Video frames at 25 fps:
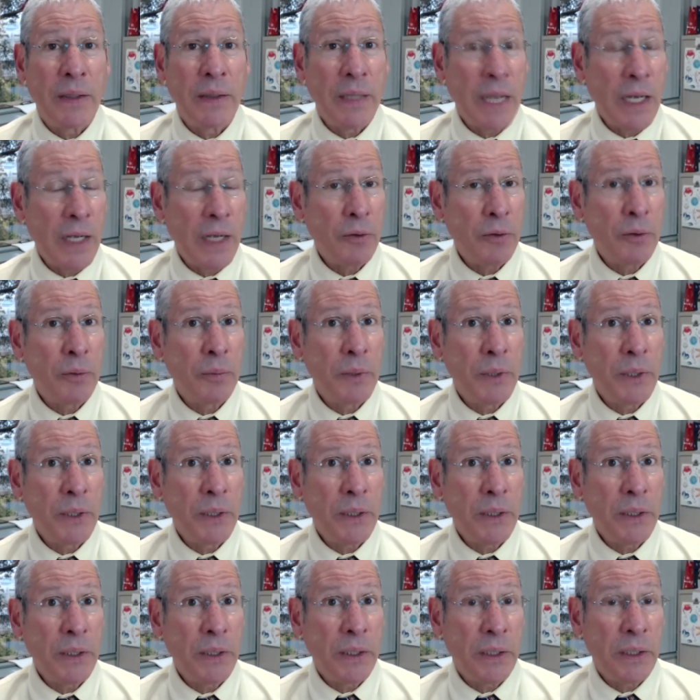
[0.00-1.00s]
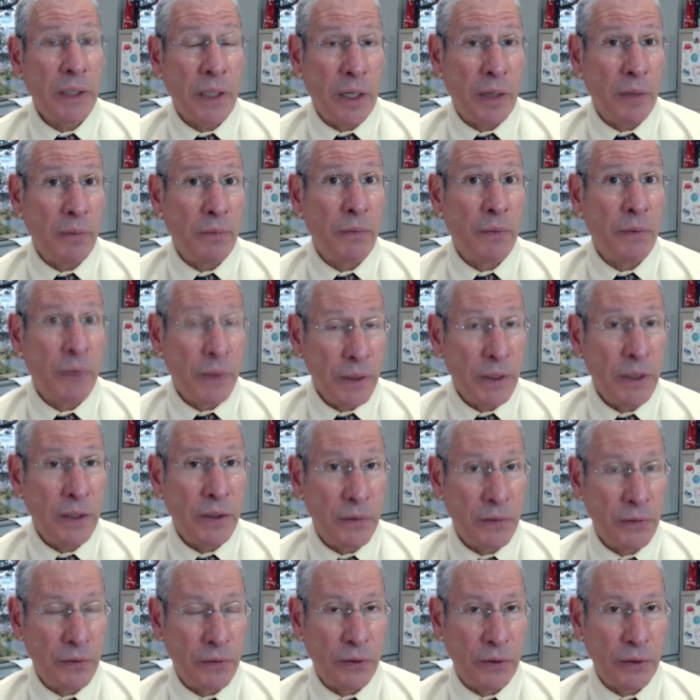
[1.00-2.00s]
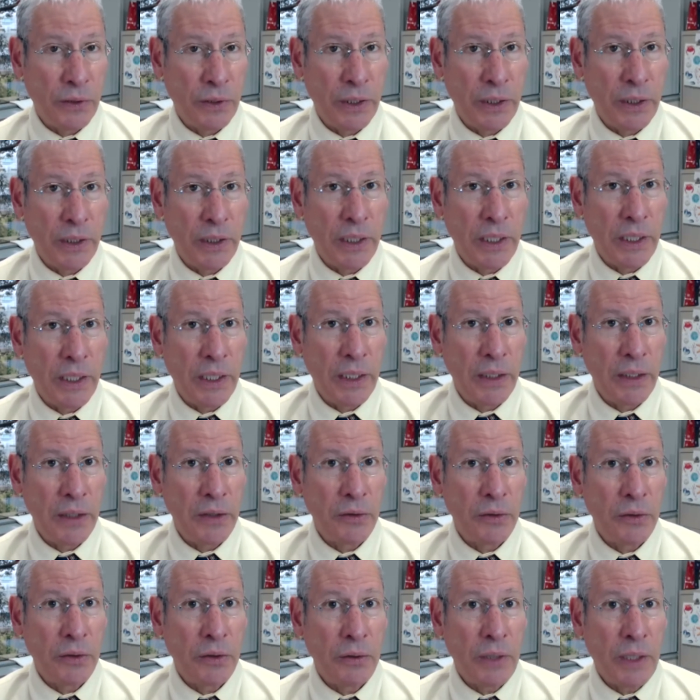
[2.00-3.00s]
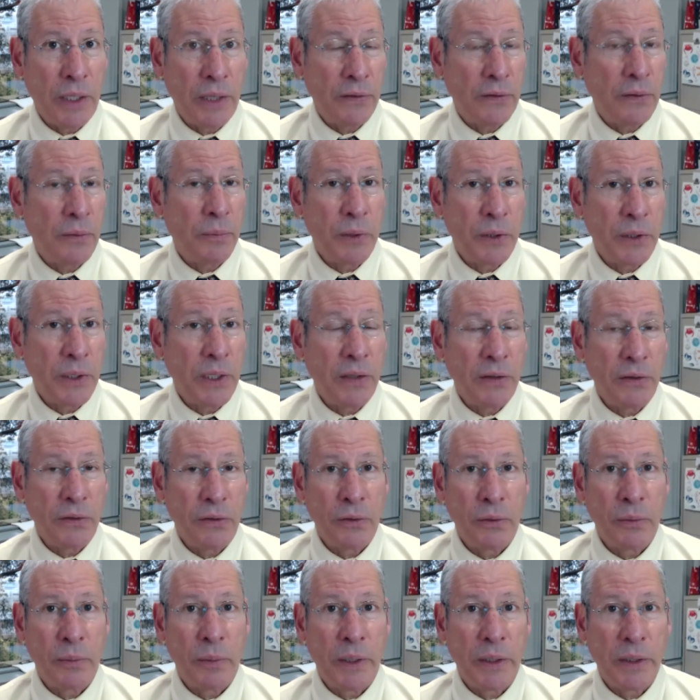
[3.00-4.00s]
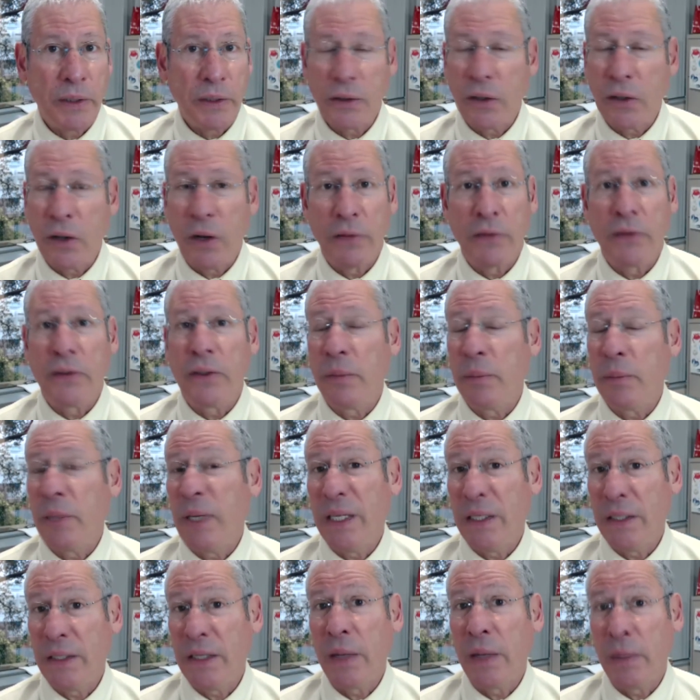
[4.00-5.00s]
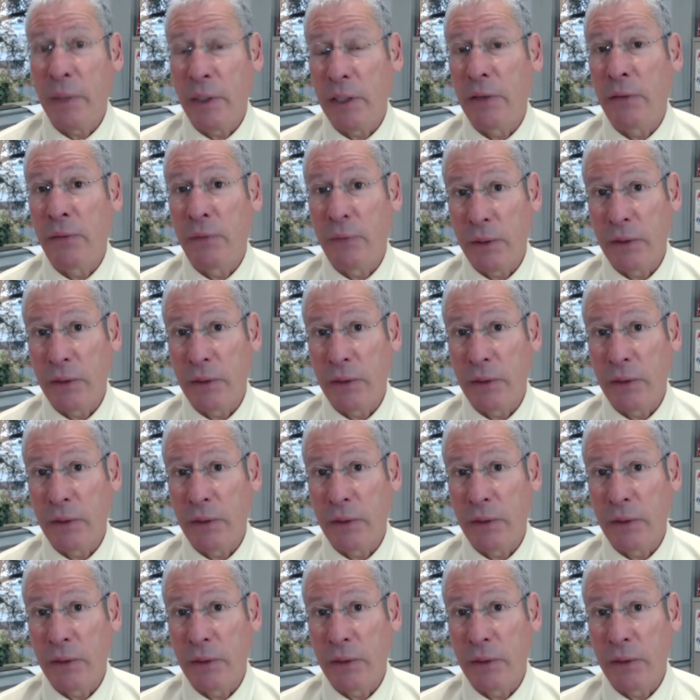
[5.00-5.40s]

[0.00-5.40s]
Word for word: that would be um, very concerning and has the potential by causing a pandemic, for